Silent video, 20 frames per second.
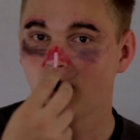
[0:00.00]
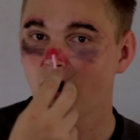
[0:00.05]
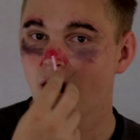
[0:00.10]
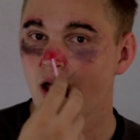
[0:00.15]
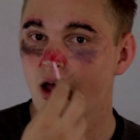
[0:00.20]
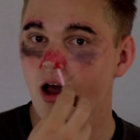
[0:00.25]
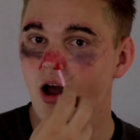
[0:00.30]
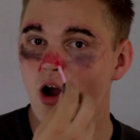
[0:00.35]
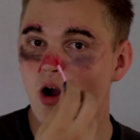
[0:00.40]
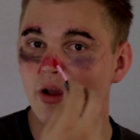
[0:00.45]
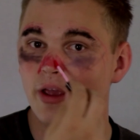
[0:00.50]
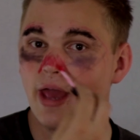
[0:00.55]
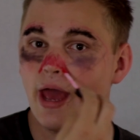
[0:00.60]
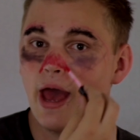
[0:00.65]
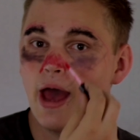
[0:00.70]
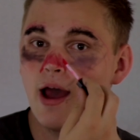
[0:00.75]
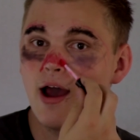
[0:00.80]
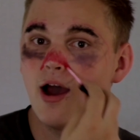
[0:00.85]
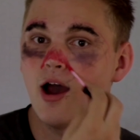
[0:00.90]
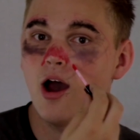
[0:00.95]
Oh
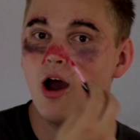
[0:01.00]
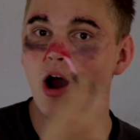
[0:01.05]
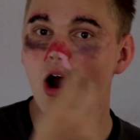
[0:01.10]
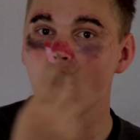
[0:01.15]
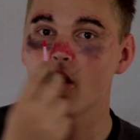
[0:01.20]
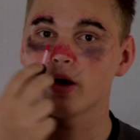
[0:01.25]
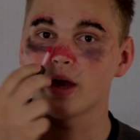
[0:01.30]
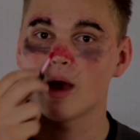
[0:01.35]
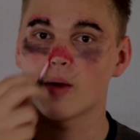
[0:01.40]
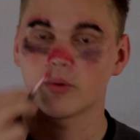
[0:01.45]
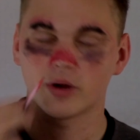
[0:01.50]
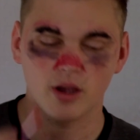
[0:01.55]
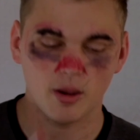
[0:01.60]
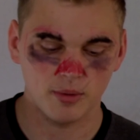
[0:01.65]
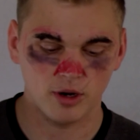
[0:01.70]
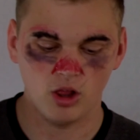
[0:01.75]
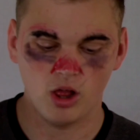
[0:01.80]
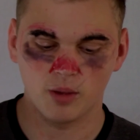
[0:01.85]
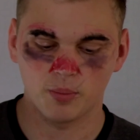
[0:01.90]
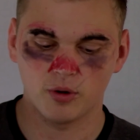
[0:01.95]
yeah, we're
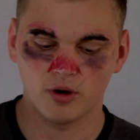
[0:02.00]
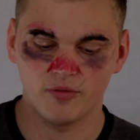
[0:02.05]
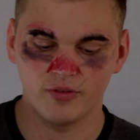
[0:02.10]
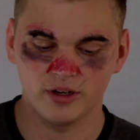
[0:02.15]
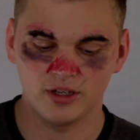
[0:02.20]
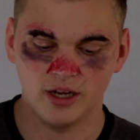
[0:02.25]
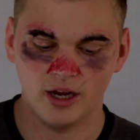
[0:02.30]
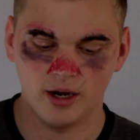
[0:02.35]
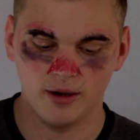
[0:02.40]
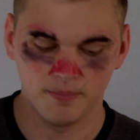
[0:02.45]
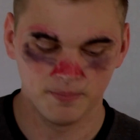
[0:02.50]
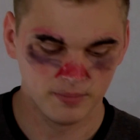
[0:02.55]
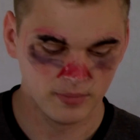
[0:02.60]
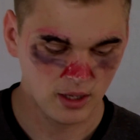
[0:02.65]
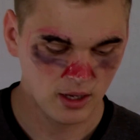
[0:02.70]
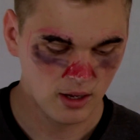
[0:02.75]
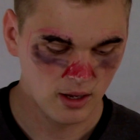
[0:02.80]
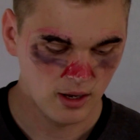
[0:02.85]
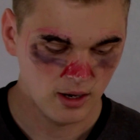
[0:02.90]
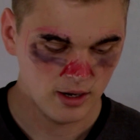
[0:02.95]
coming along perfect here.
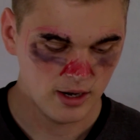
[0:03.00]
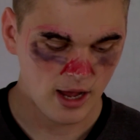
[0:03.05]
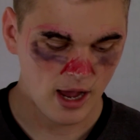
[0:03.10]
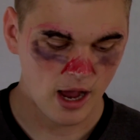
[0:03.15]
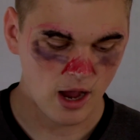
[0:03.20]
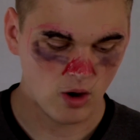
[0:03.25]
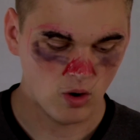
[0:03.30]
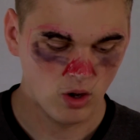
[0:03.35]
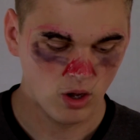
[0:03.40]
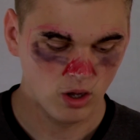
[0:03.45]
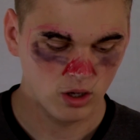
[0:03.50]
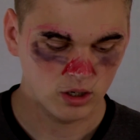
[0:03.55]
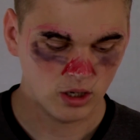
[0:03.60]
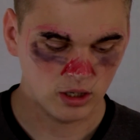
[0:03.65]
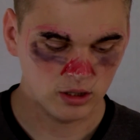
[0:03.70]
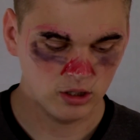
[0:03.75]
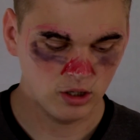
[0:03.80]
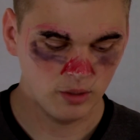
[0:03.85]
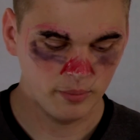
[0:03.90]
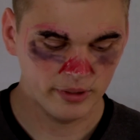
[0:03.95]
Now,
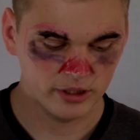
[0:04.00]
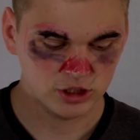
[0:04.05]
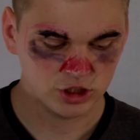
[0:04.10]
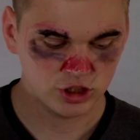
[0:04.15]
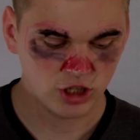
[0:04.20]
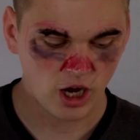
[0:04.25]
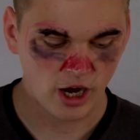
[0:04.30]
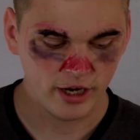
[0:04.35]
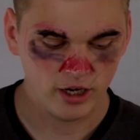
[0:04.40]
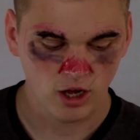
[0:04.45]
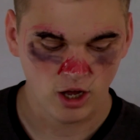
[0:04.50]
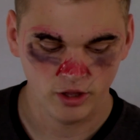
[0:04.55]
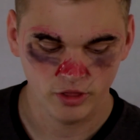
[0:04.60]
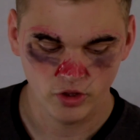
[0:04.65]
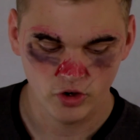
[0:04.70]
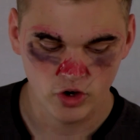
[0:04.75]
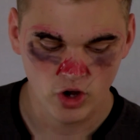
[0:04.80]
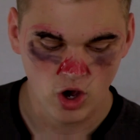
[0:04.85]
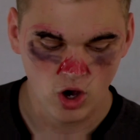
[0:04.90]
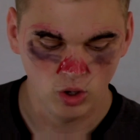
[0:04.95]
got a little bit of shine on the
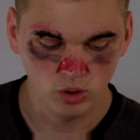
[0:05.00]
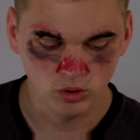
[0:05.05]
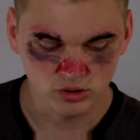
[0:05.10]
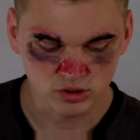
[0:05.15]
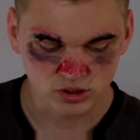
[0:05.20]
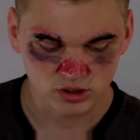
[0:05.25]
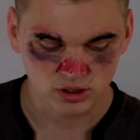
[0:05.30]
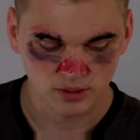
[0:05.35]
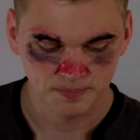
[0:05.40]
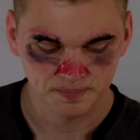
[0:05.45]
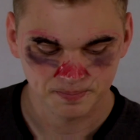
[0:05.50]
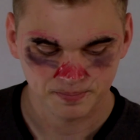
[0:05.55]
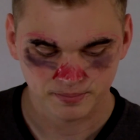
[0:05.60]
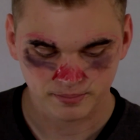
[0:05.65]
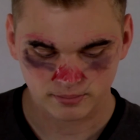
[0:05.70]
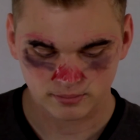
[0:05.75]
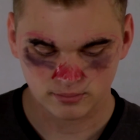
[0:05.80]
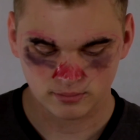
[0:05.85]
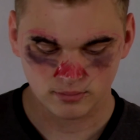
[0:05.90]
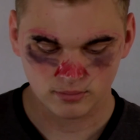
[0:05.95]
nose.
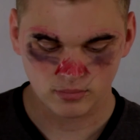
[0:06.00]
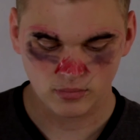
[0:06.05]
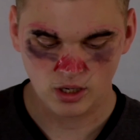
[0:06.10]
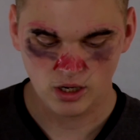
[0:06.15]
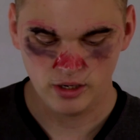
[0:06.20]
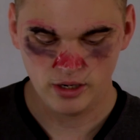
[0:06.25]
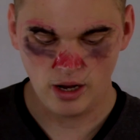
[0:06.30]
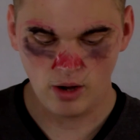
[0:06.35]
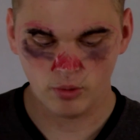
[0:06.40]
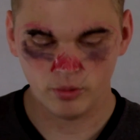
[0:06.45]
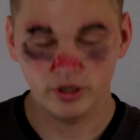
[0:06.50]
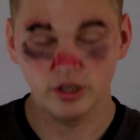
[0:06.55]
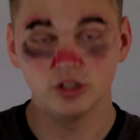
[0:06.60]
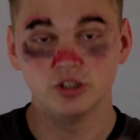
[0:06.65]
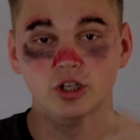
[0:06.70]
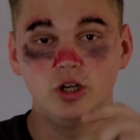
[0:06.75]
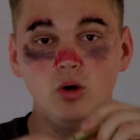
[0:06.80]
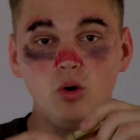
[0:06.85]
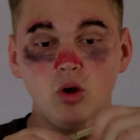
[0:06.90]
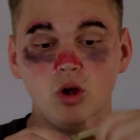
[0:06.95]
Now what we're
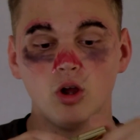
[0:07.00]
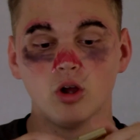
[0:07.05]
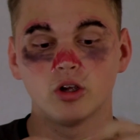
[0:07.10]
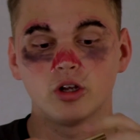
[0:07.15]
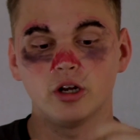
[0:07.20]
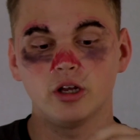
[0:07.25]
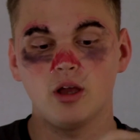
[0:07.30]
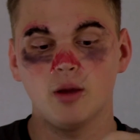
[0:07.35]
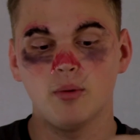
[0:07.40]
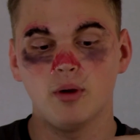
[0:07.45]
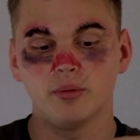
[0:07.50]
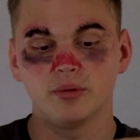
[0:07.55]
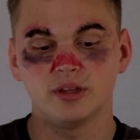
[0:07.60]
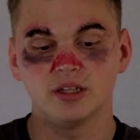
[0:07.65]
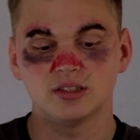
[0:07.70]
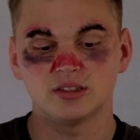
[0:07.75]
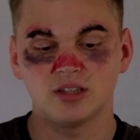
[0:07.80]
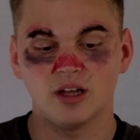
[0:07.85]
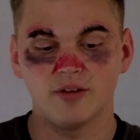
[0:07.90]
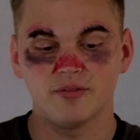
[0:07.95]
gonna come up with
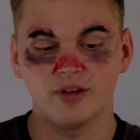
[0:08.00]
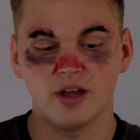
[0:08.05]
this stuff.